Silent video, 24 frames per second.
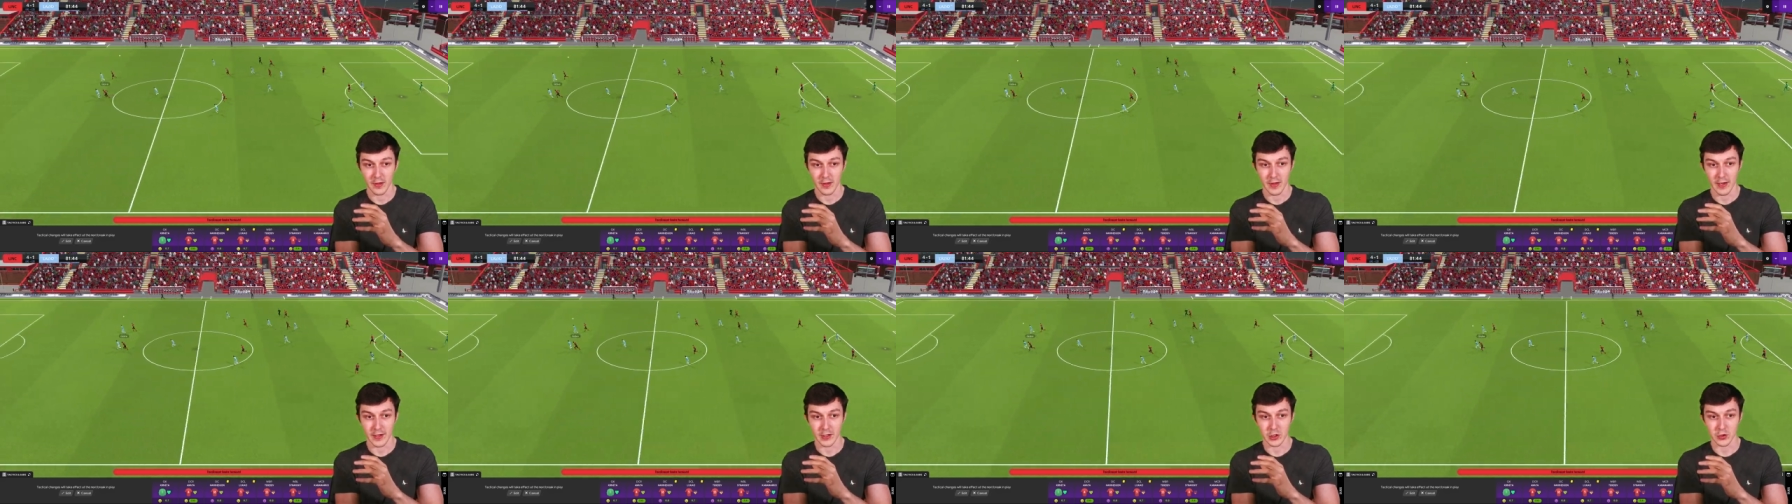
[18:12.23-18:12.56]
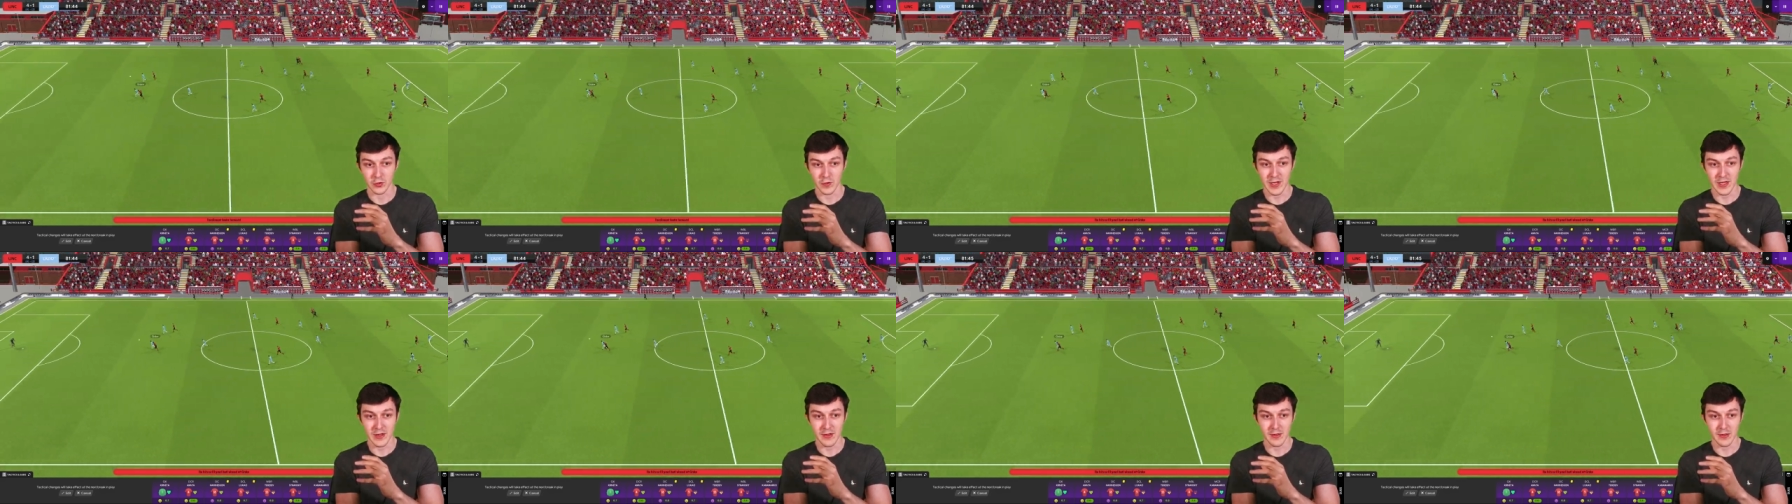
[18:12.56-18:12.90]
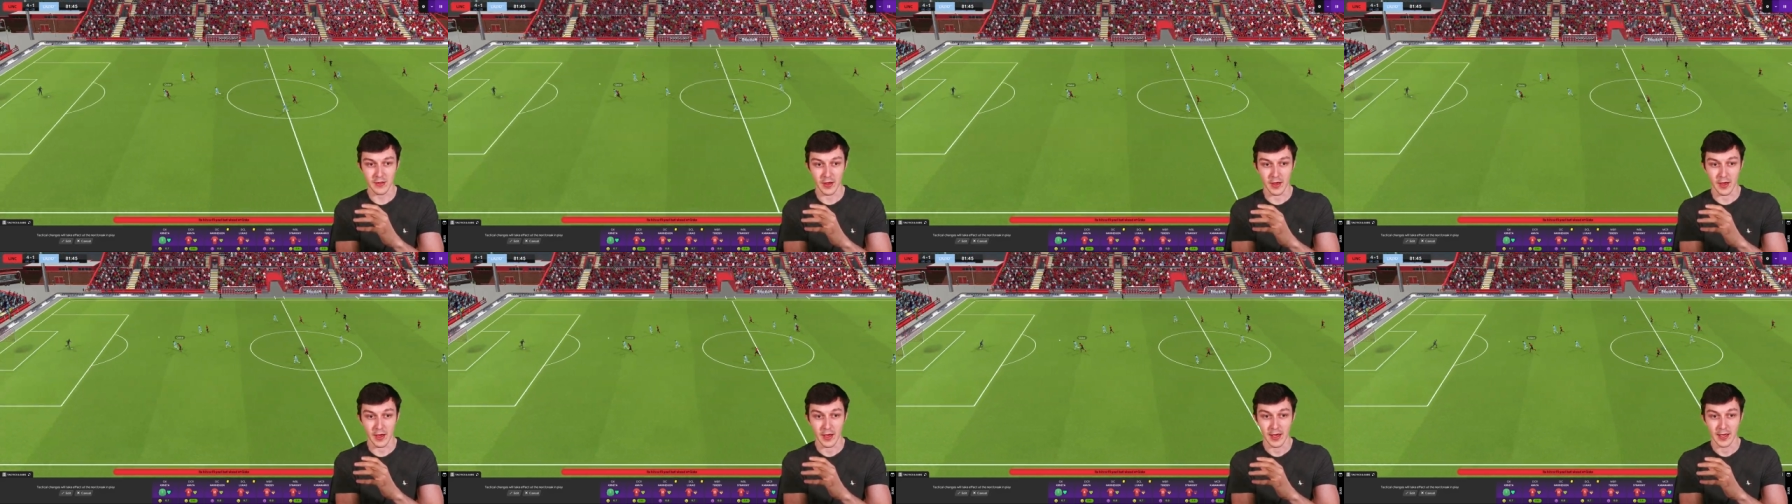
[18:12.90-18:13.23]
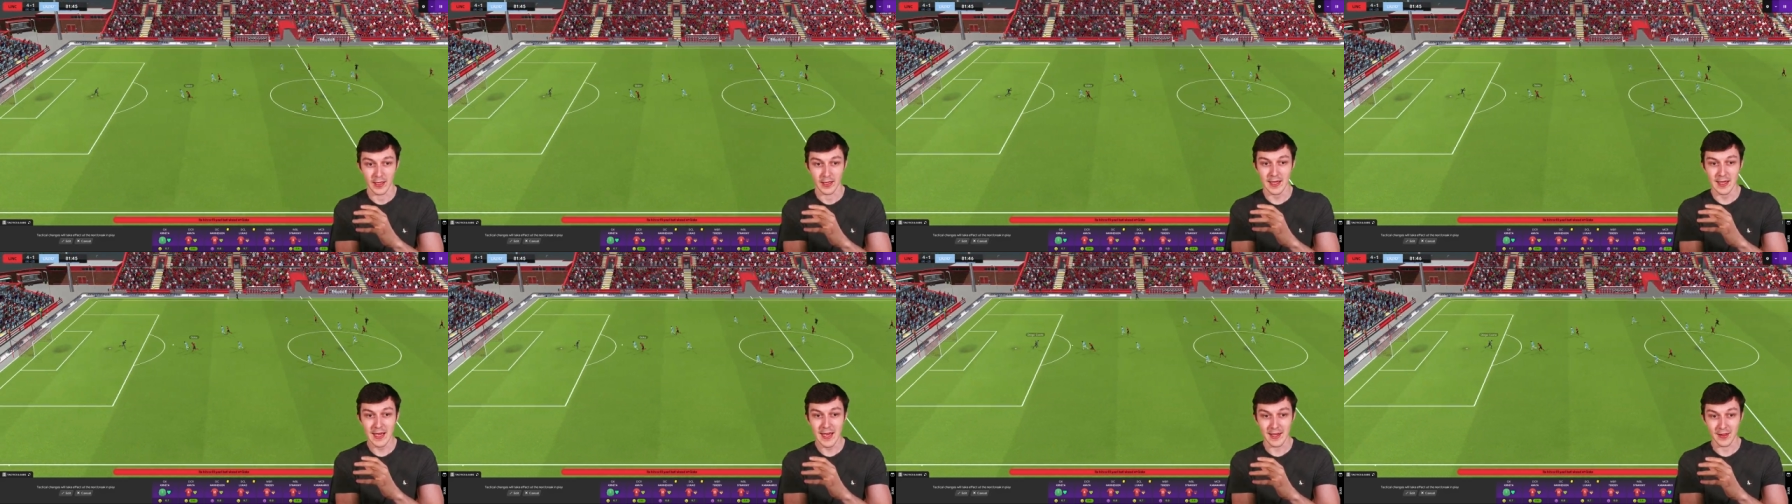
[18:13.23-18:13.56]
Adrisa.
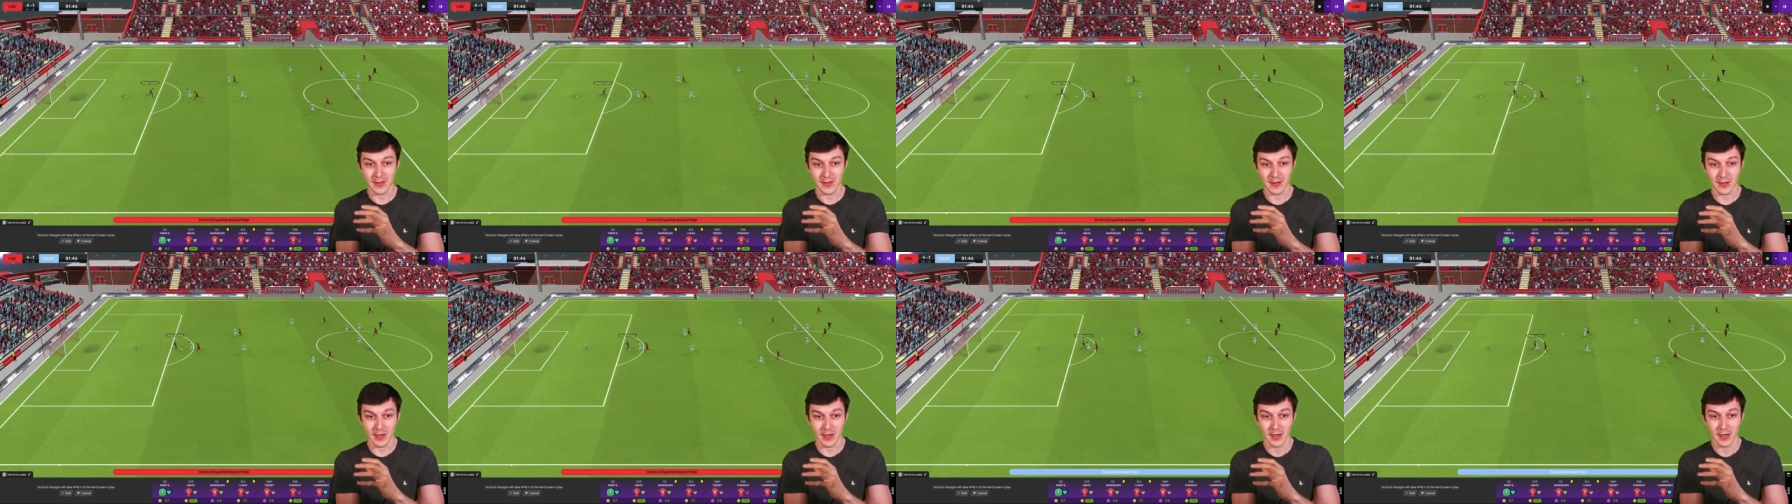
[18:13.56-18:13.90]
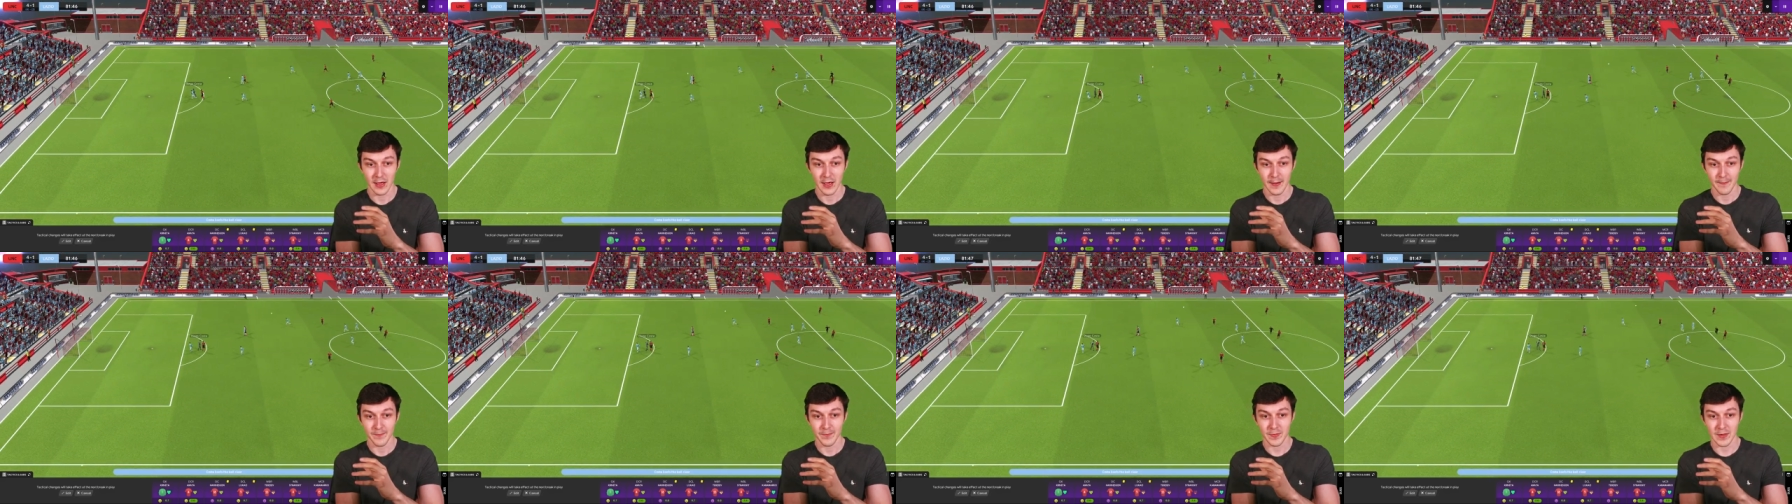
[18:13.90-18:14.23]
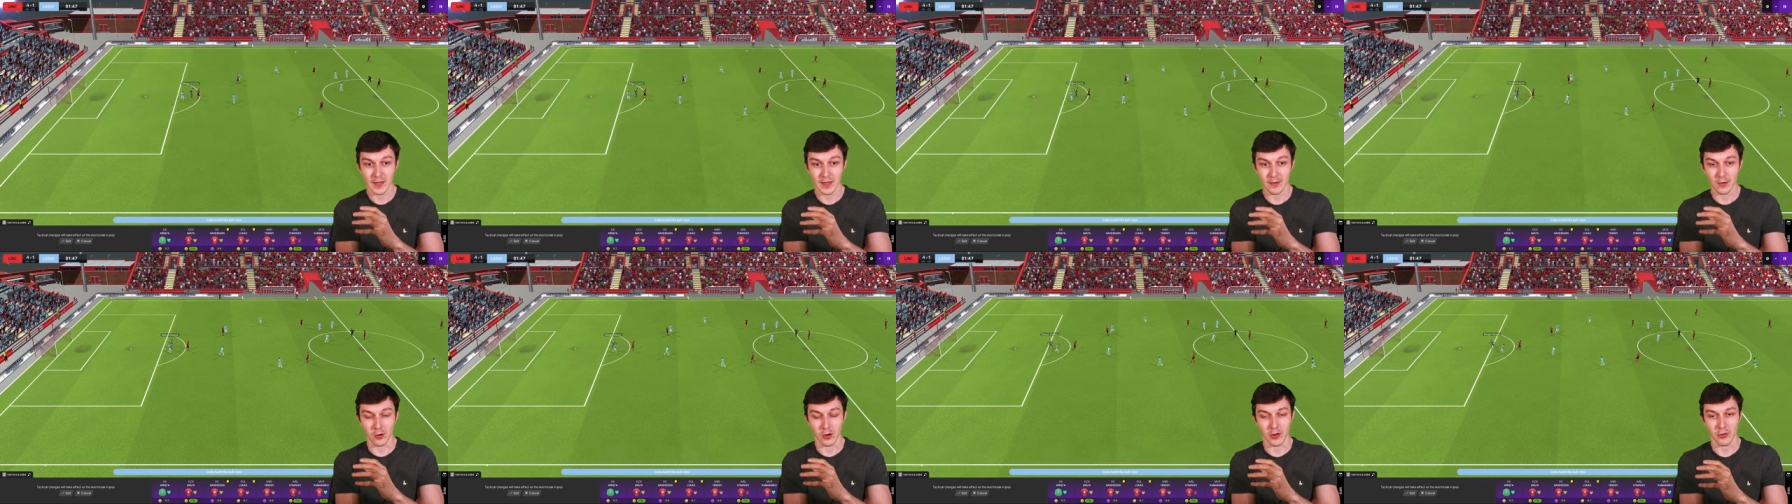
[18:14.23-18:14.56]
Gisk. Oh,